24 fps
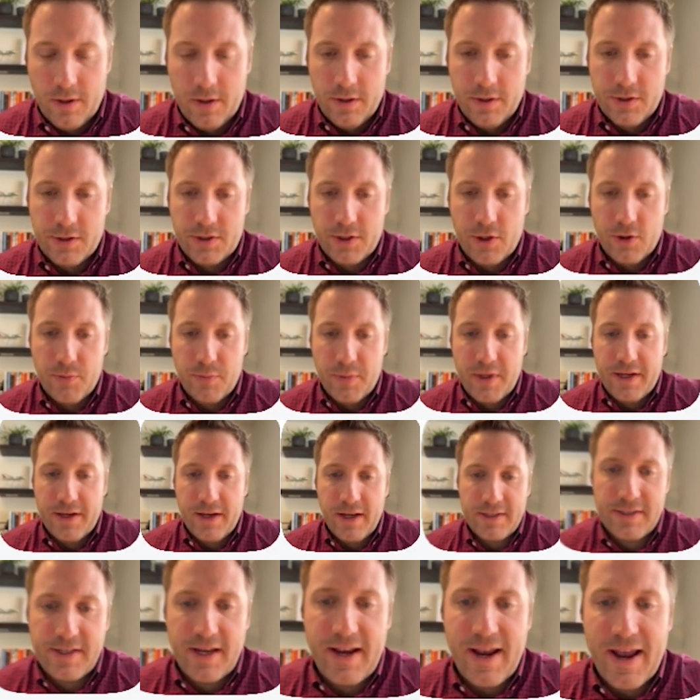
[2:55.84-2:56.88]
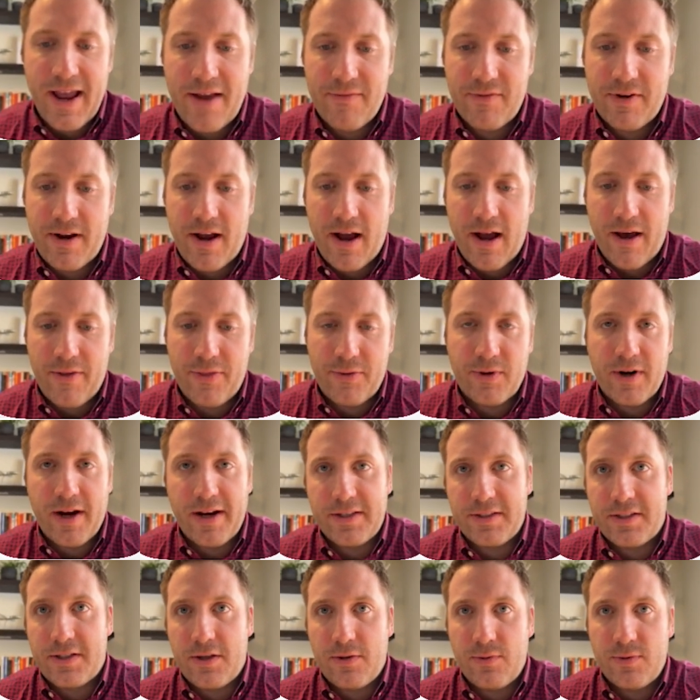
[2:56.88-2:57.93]
So because I have an
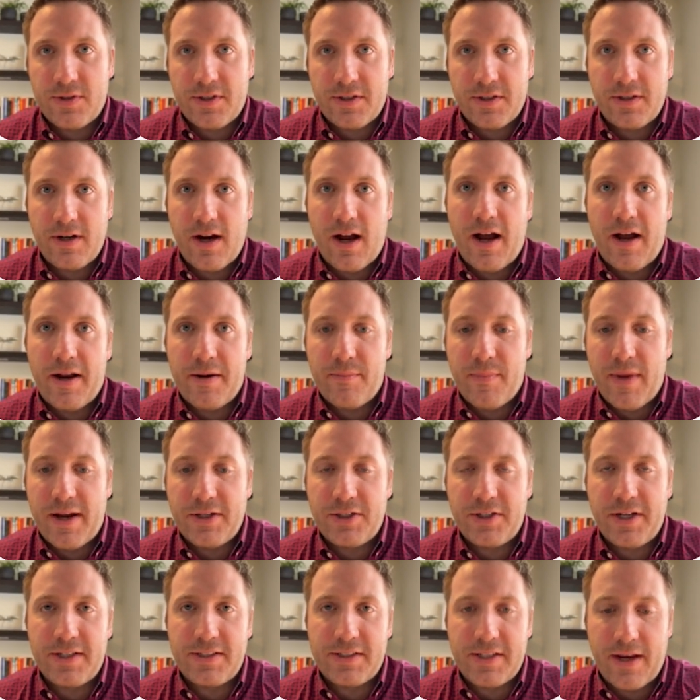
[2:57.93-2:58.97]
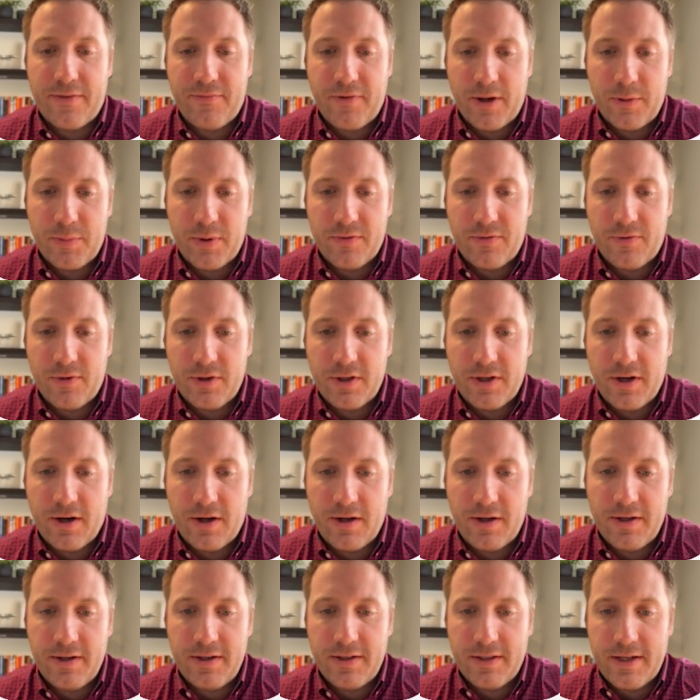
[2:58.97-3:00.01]
authorized user on my Chase Sapphire Preferred
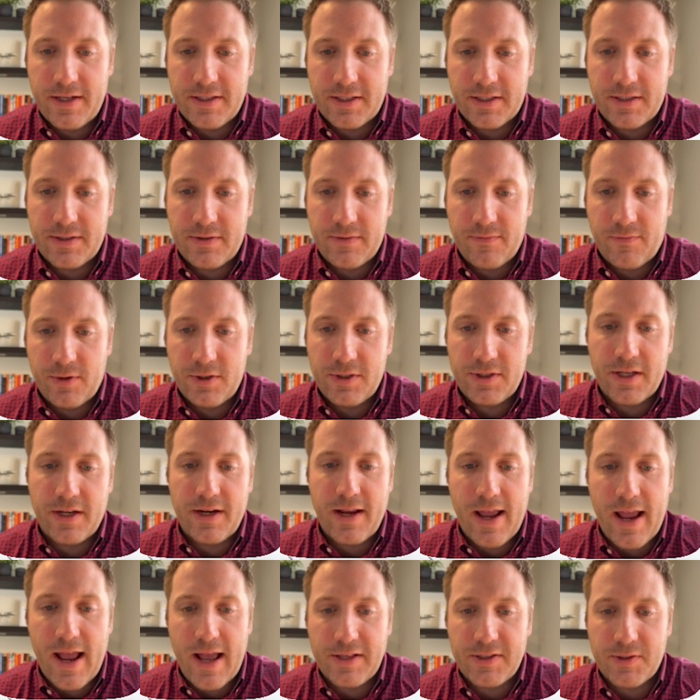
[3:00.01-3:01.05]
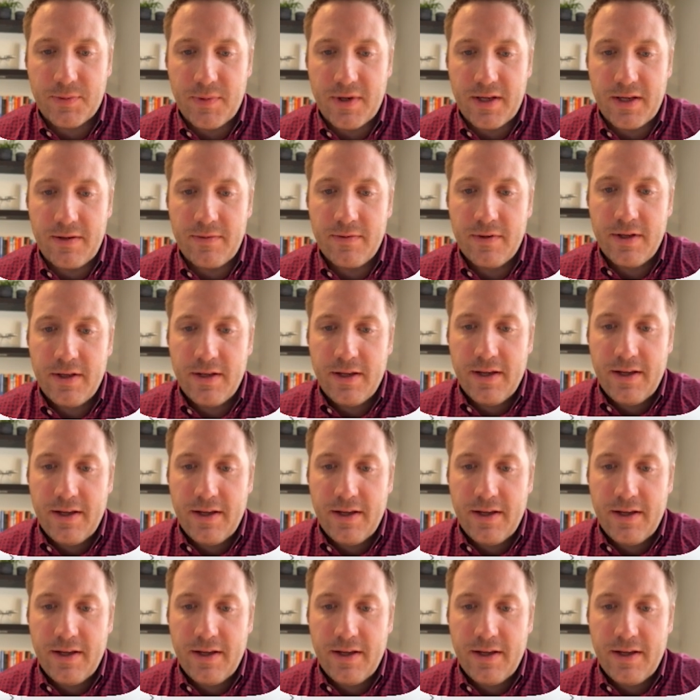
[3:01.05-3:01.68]
card, it's first going to ask me,